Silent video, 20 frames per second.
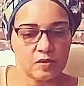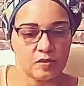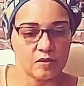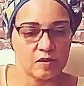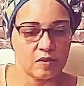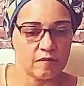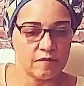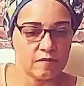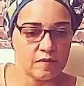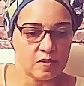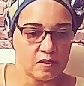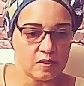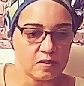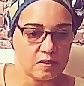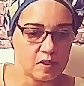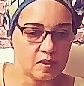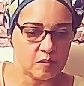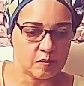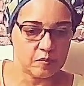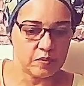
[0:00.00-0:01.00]
of this
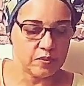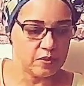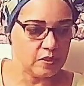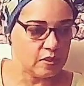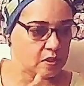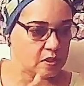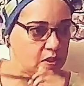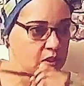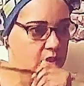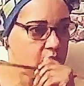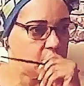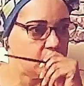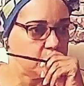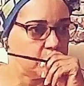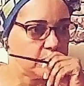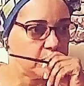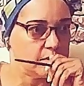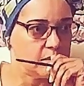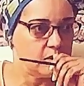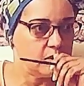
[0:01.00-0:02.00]
and put it up.
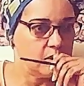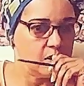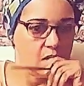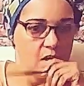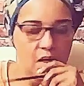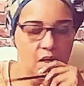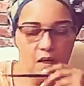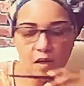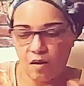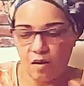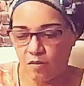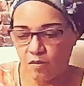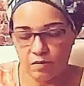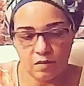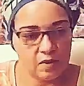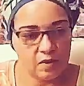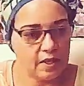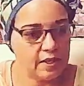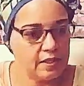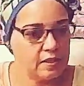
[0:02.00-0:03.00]
Oh,
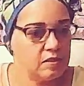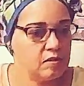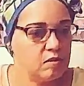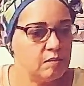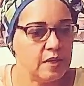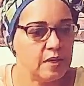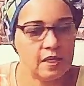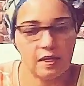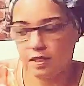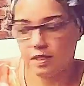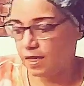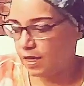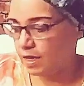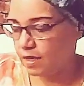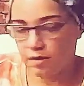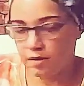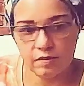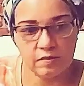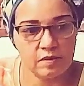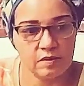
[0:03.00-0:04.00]
I didn't do my
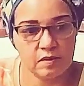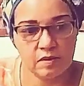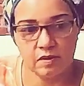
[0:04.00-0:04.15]
clouds.